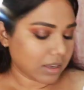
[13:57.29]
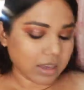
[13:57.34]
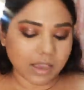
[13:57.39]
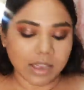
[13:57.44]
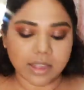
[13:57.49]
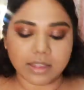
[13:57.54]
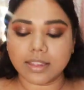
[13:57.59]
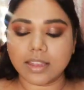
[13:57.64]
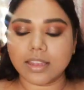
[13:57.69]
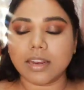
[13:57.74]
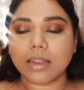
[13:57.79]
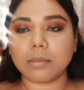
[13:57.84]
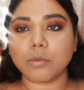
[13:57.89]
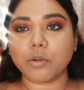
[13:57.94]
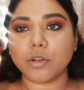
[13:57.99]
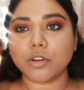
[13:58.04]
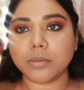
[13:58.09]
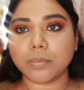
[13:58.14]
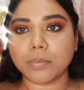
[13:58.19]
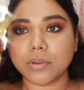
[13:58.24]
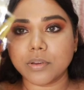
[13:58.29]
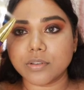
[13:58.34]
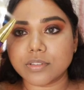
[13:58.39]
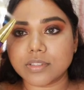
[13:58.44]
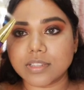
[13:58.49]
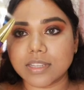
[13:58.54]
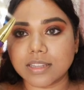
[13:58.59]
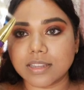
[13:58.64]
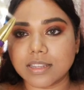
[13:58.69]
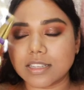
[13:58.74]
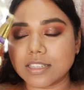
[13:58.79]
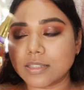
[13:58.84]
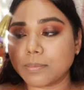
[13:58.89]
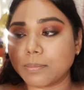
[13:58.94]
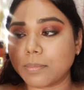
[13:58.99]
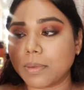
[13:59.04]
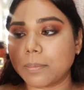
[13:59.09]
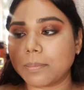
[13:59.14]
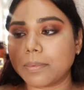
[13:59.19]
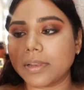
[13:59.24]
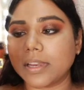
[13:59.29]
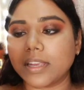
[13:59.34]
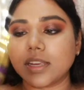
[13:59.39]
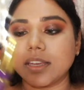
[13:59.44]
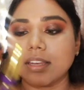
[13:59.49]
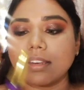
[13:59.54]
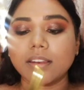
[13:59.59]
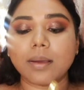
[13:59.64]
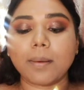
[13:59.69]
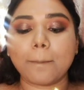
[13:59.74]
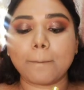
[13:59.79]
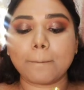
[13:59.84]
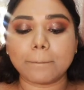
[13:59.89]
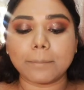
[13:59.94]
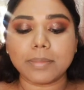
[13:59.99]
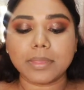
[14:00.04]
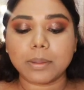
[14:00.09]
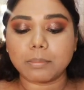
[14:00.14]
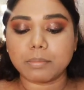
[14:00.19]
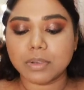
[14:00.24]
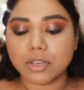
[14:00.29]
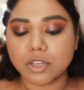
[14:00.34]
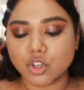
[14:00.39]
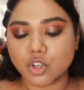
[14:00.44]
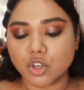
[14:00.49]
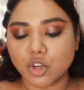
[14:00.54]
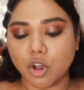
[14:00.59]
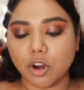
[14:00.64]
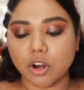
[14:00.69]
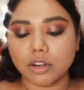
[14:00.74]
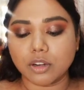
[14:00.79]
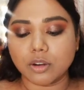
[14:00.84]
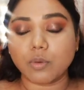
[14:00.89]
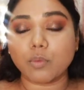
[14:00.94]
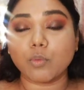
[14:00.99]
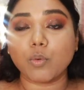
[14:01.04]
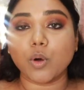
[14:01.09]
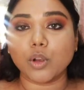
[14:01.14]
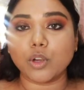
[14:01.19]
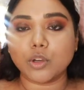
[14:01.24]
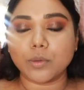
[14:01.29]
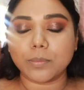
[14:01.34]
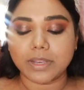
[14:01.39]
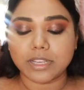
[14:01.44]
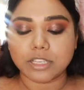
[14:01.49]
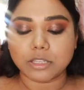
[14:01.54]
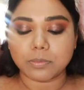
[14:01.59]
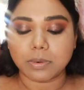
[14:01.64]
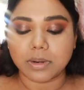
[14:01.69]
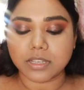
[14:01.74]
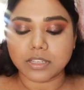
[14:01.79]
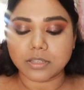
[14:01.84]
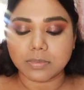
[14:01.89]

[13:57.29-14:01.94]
And then I'm going to be using this Maybelline The Big Shot Volume Express